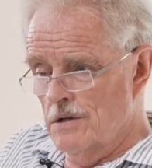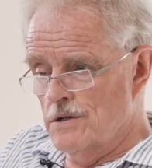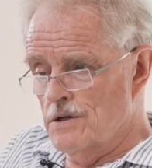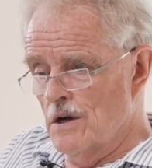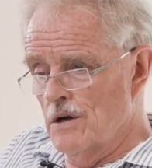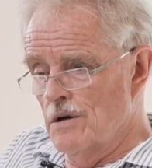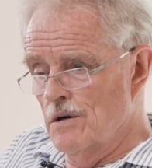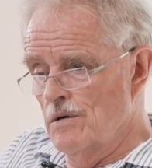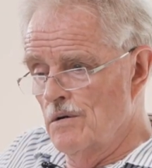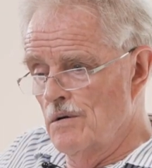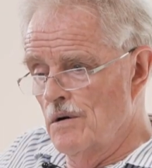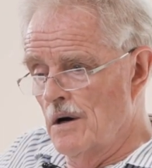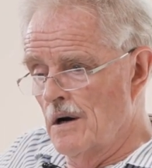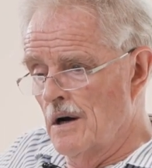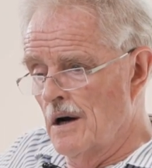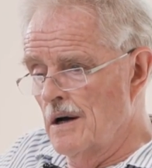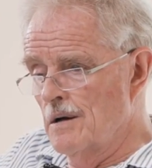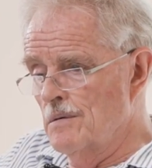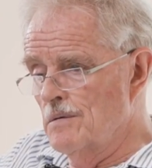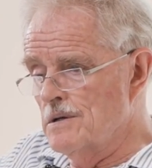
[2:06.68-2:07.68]
So
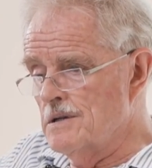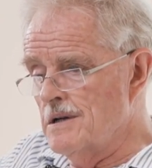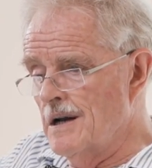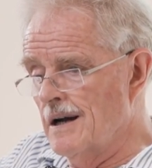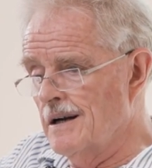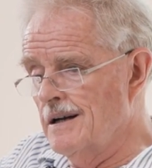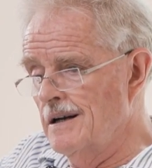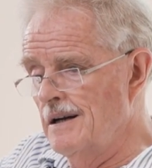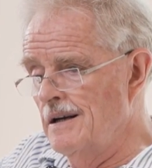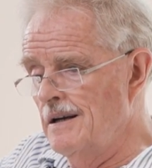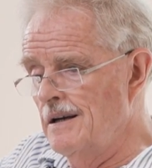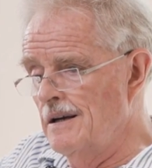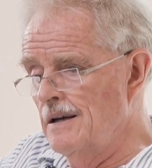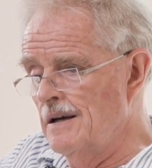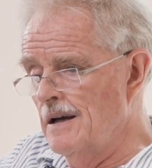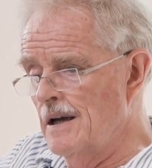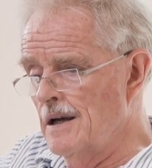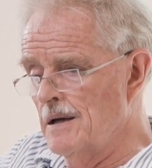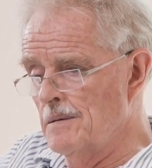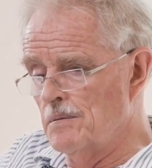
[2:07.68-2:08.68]
I was
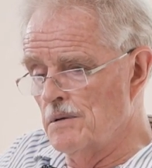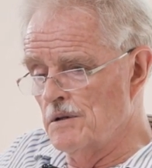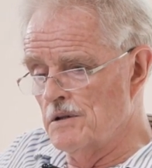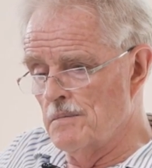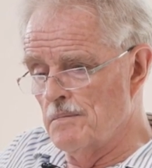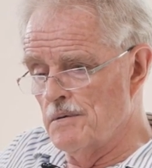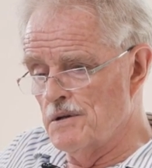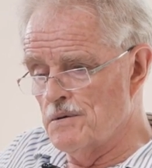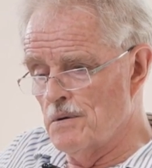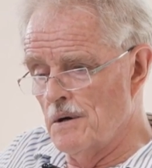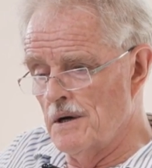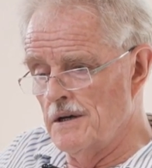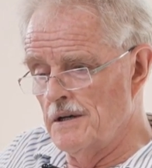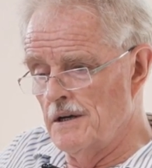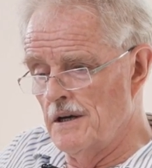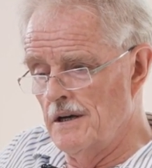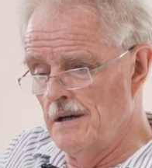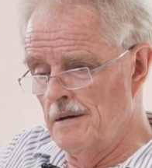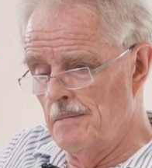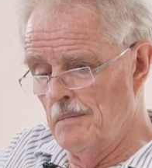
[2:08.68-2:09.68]
luckily able to
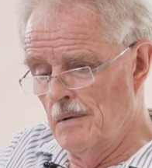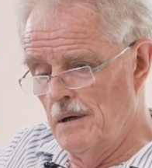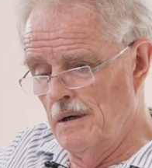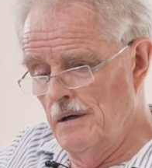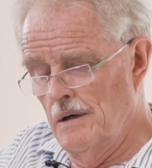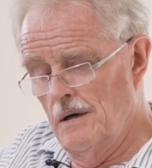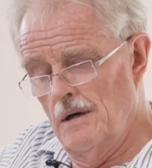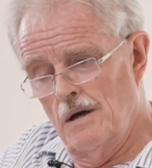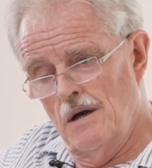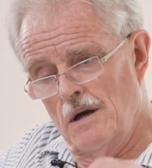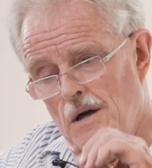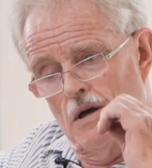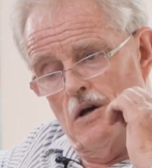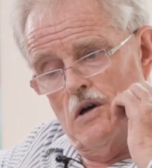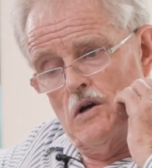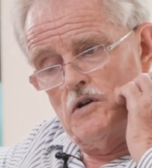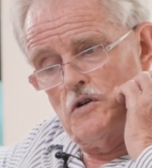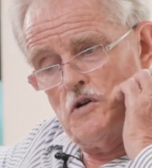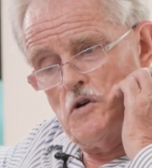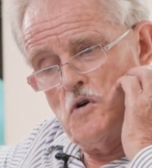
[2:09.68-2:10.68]
persuade him
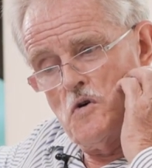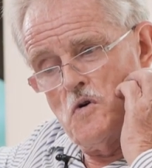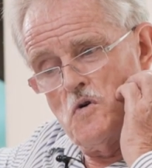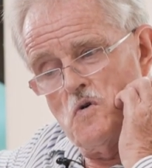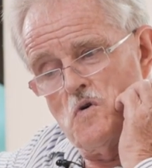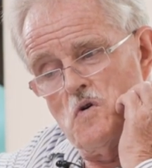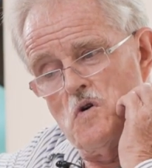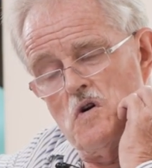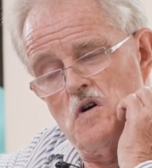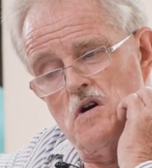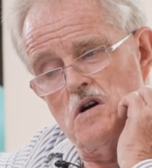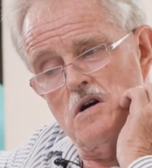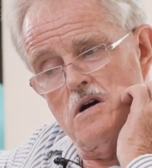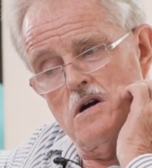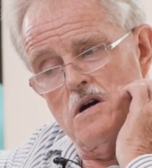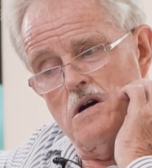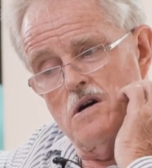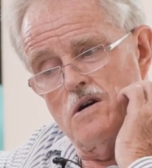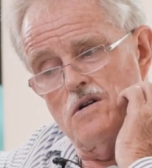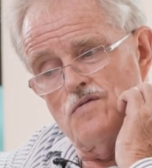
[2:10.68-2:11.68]
to
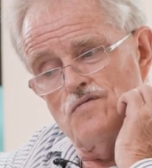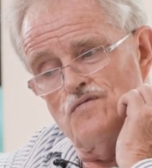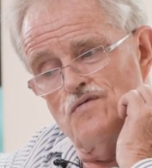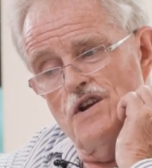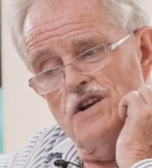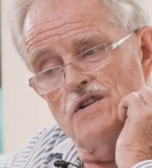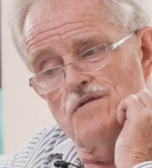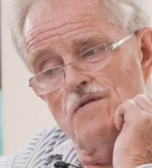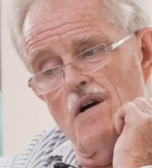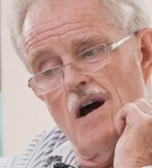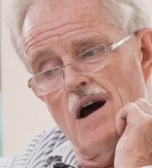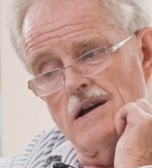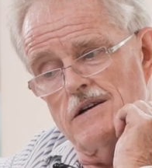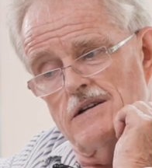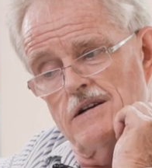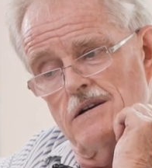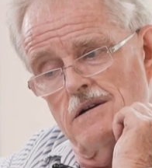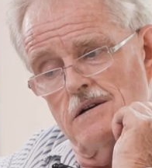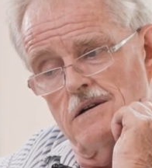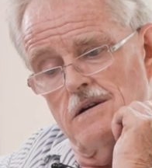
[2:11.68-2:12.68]

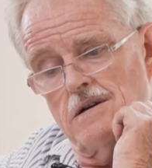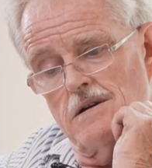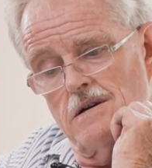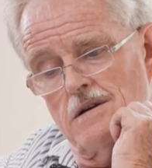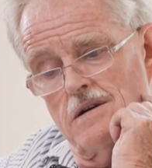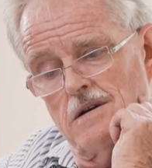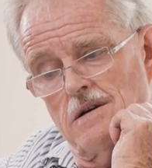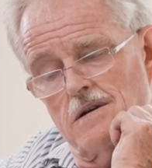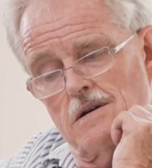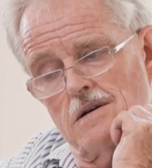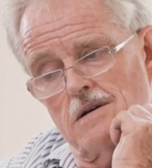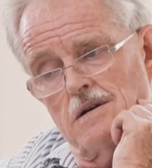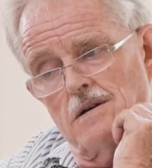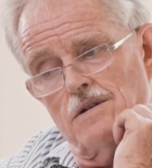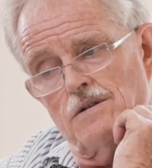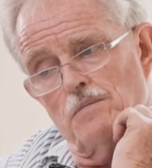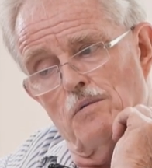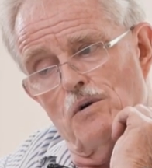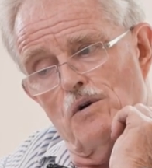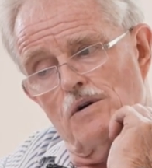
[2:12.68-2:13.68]
rewrite
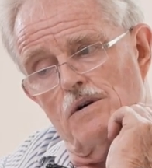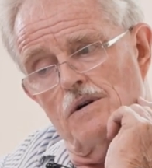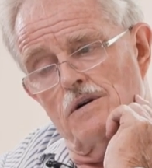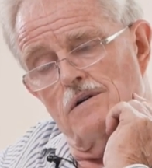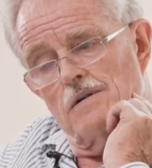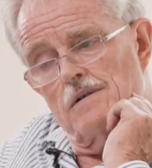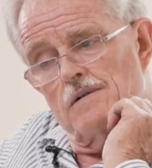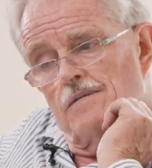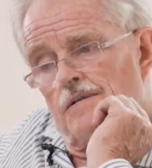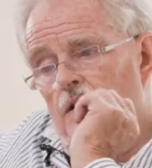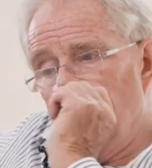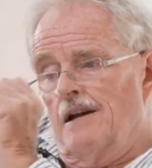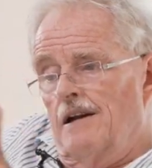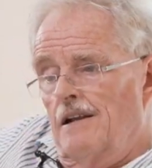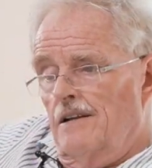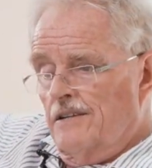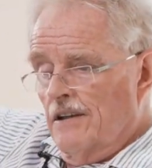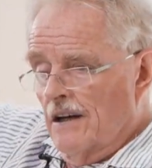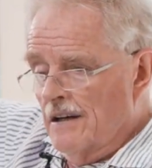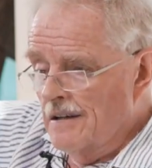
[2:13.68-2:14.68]
the book
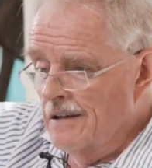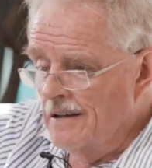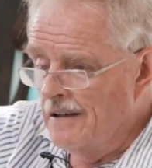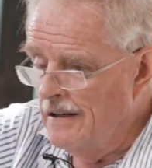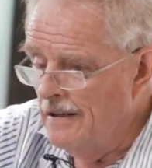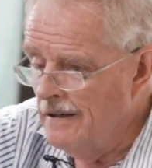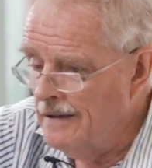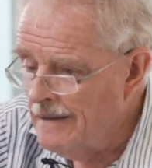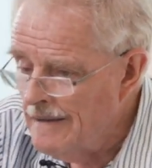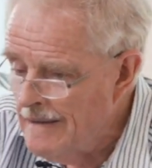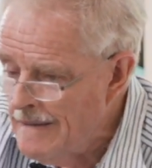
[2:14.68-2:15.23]
fairly thoroughly.